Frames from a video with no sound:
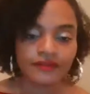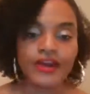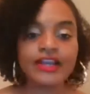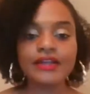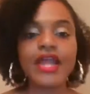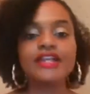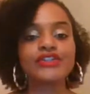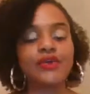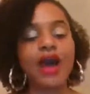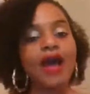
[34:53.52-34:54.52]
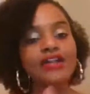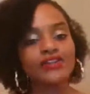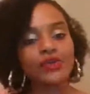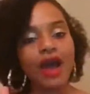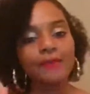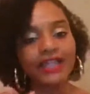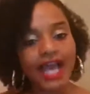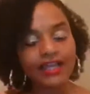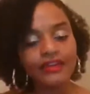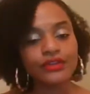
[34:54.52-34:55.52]
right? And so I'm
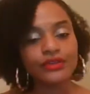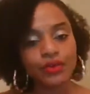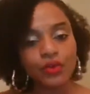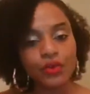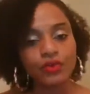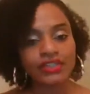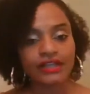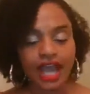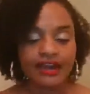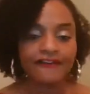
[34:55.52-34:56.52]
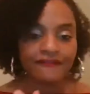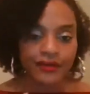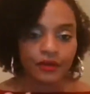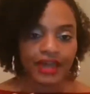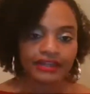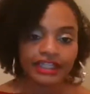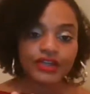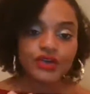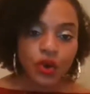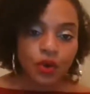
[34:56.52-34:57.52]
lacking the tool to kind of fill that
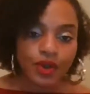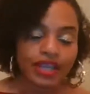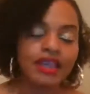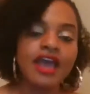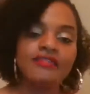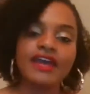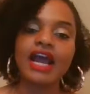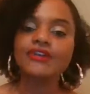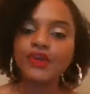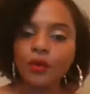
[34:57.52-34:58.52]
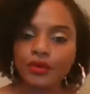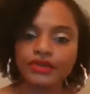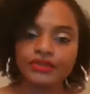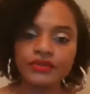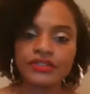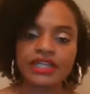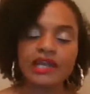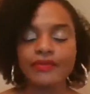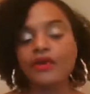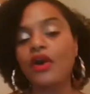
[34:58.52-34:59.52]
need, knowing that I don't want to do the
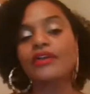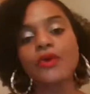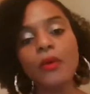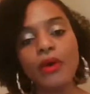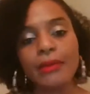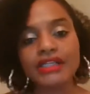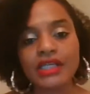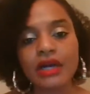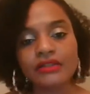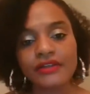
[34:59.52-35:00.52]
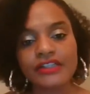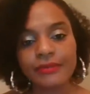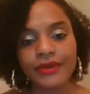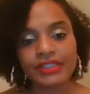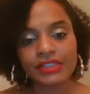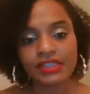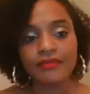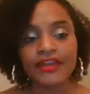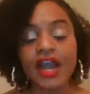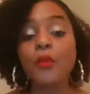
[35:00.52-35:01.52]
same thing, or I don't want my child to experience the
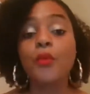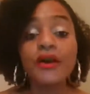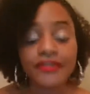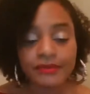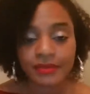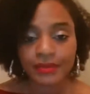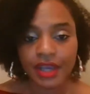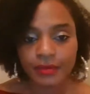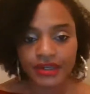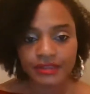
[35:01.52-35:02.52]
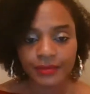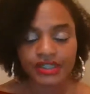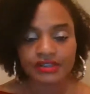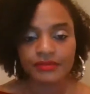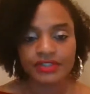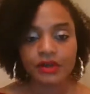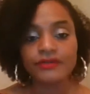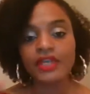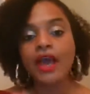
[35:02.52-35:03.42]
same thing. I want them to be able to express themselves,